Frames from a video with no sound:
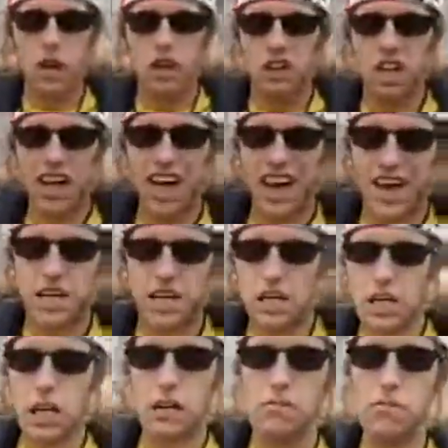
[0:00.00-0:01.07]
lay
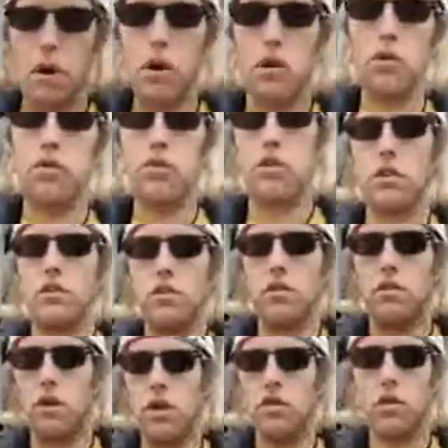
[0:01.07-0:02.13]
any imposts or
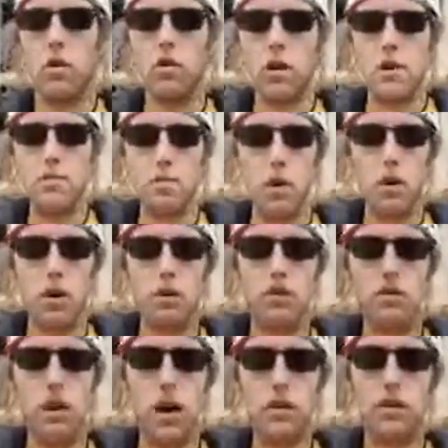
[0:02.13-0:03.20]
duties or imports
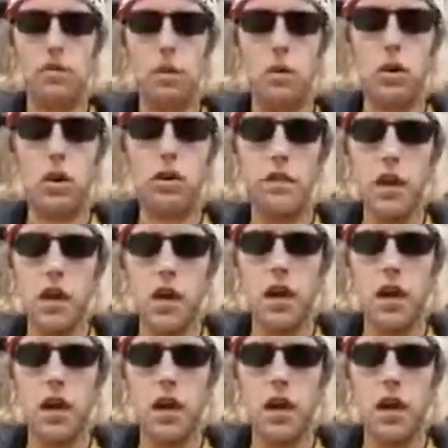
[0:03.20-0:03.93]
or exports,